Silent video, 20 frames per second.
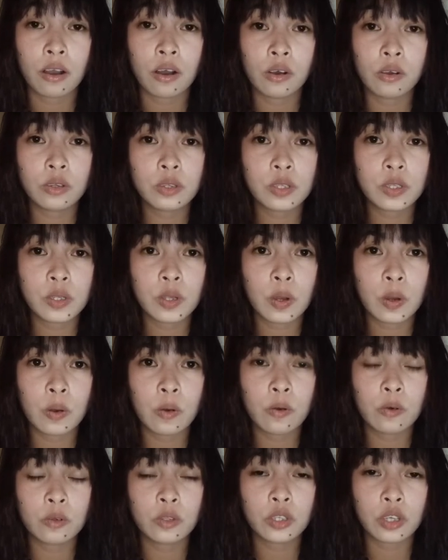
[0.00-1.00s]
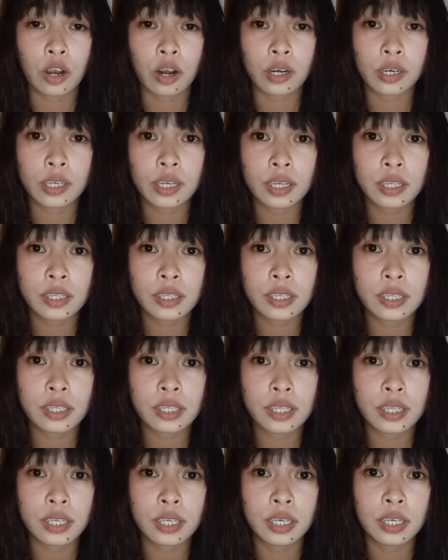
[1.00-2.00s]
also
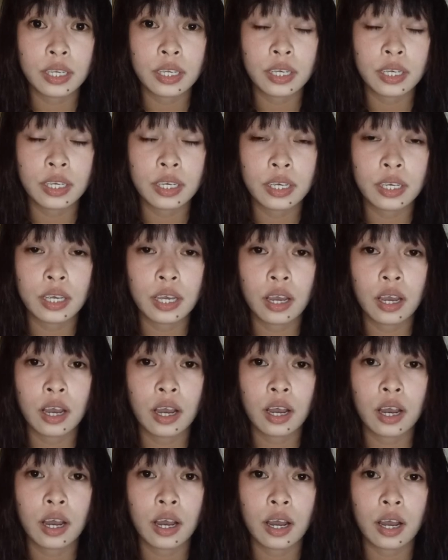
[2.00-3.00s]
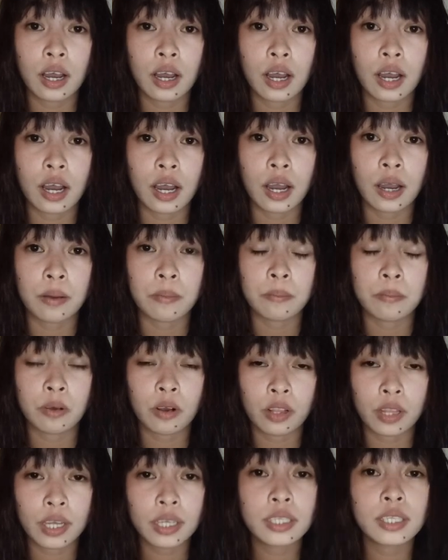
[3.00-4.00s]
targets the
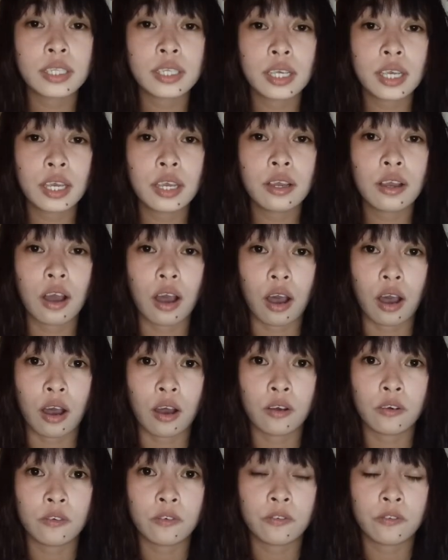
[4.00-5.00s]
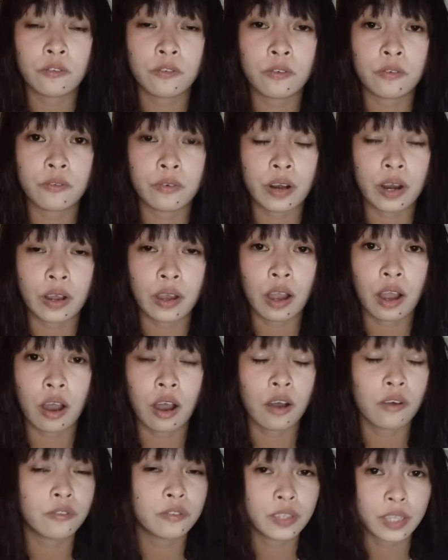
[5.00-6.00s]
collecting of
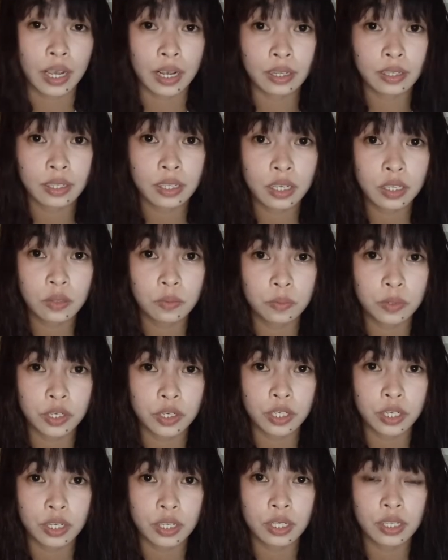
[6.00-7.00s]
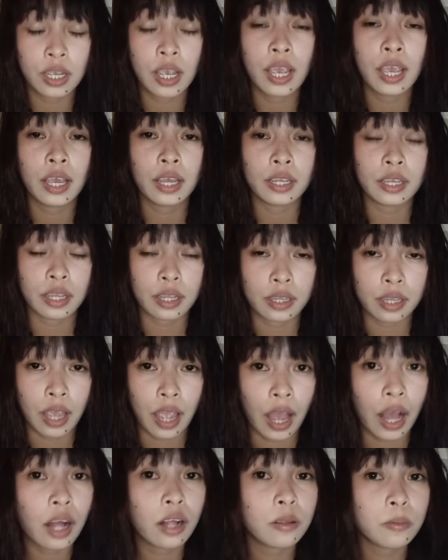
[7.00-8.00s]
taxes, which is that
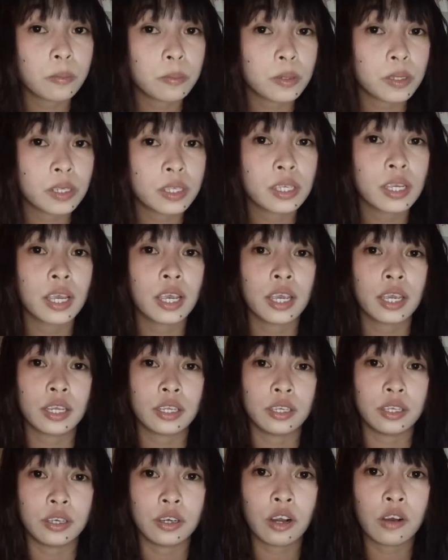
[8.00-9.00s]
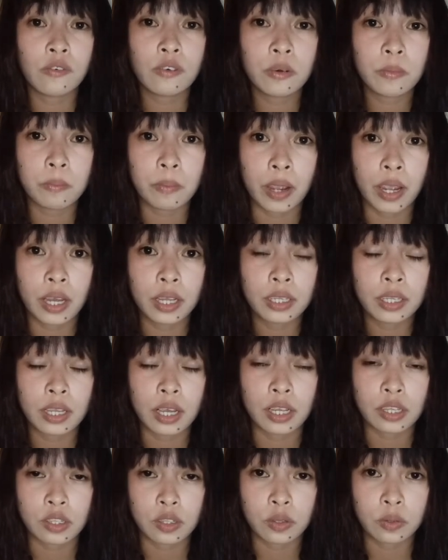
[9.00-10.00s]
helps the government
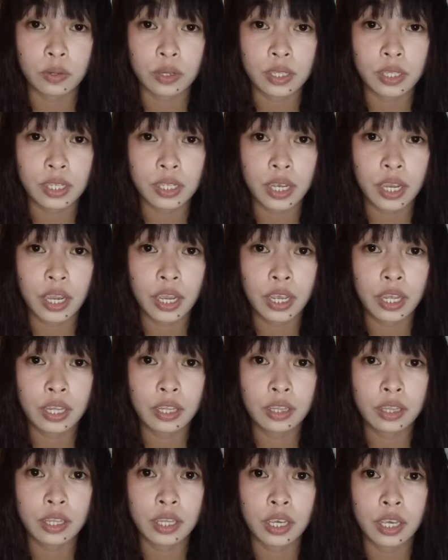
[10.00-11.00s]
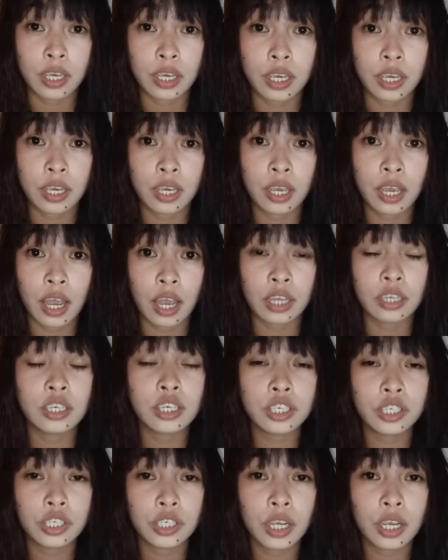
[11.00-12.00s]
as to attain the
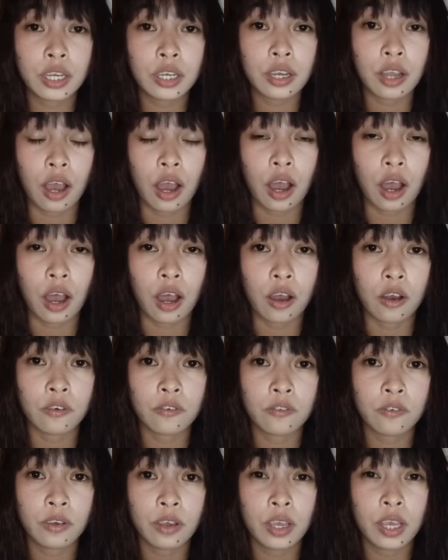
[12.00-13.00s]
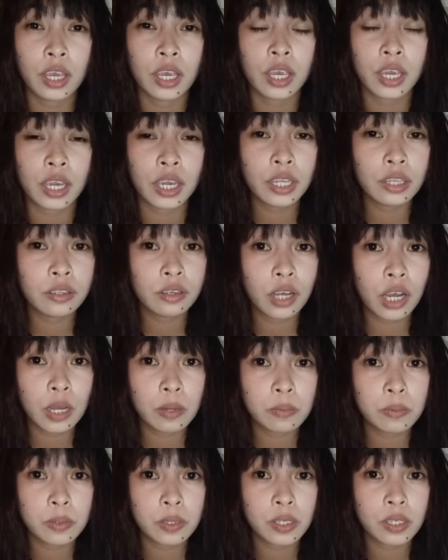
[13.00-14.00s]
addition of
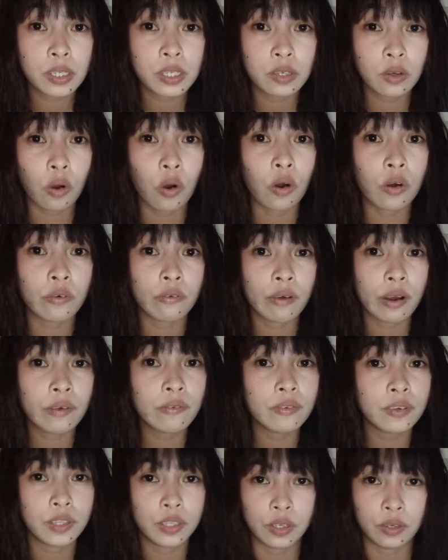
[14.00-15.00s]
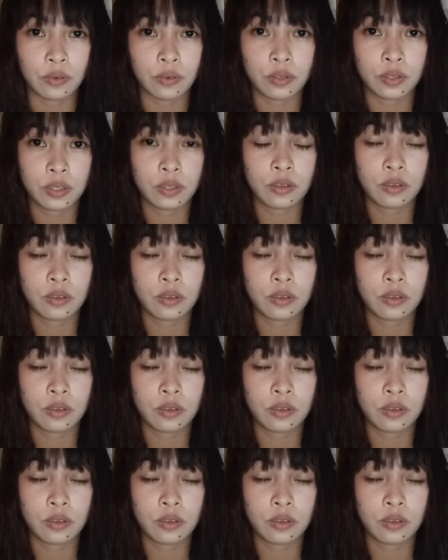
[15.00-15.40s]
incomes or revenues